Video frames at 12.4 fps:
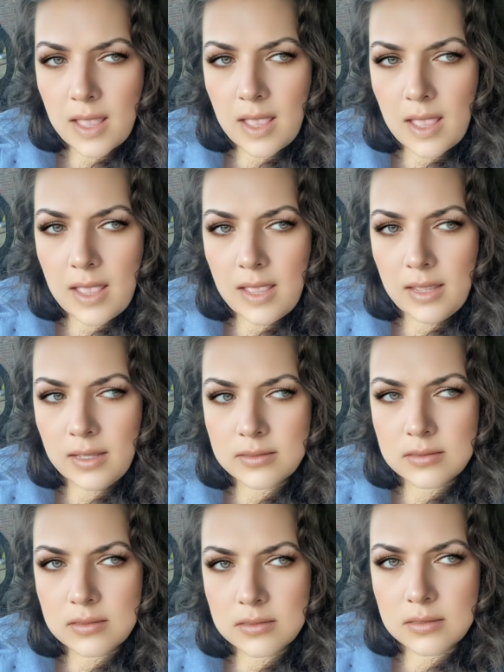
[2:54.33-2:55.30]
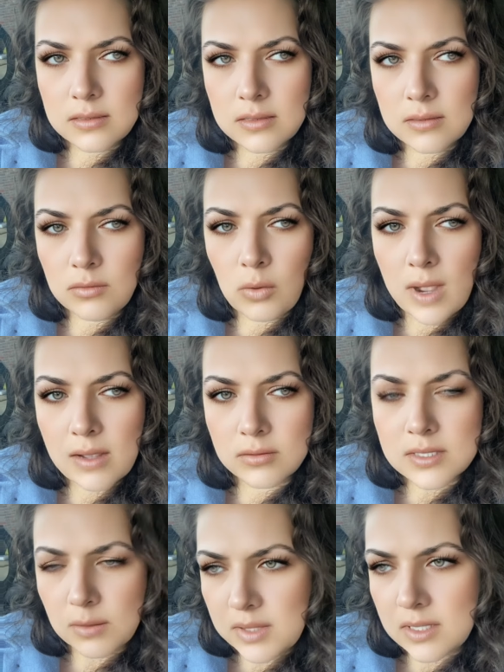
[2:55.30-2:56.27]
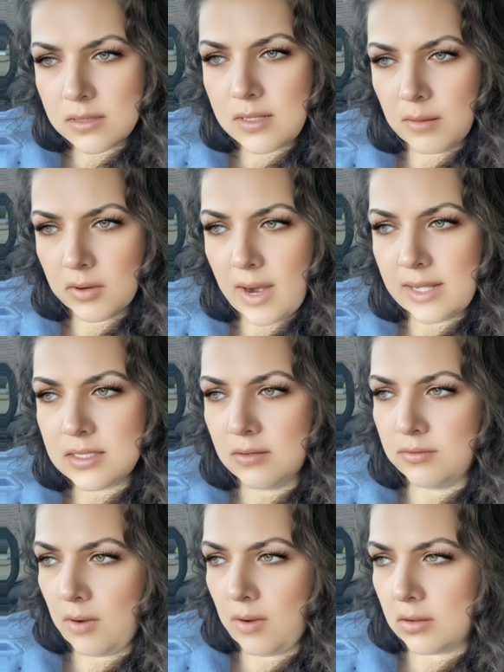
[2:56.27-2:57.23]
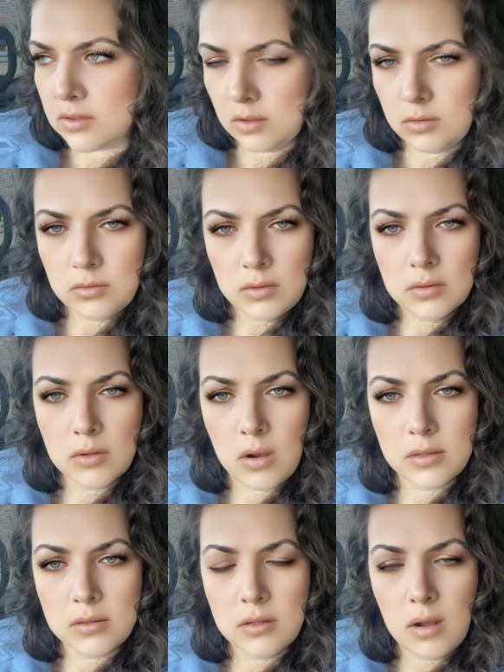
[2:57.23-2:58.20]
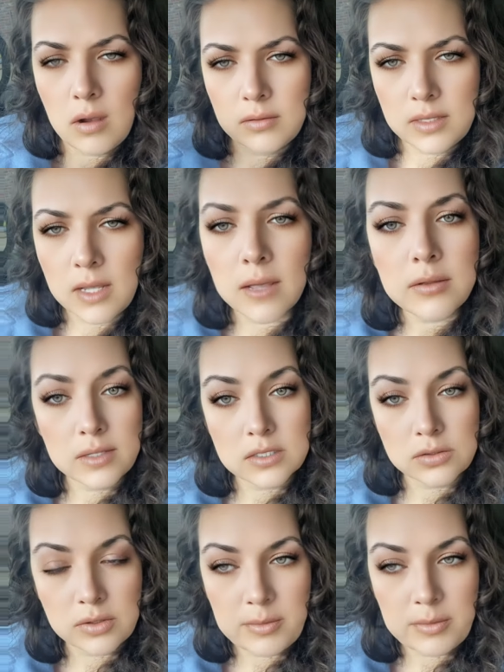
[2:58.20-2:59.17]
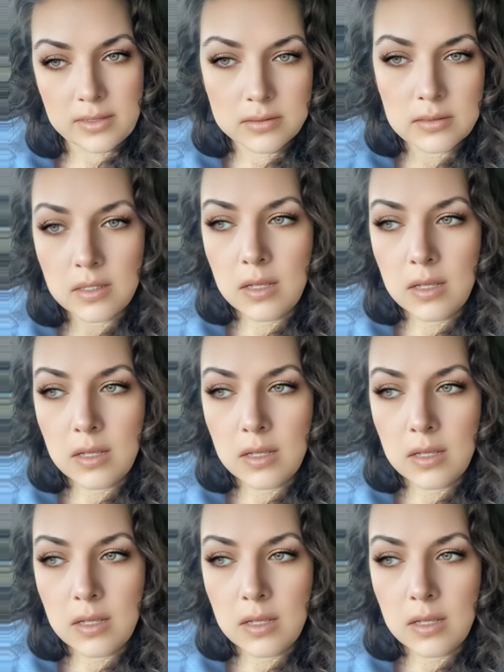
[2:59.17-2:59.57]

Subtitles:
And while some of the Democrats have also gone on the other extreme end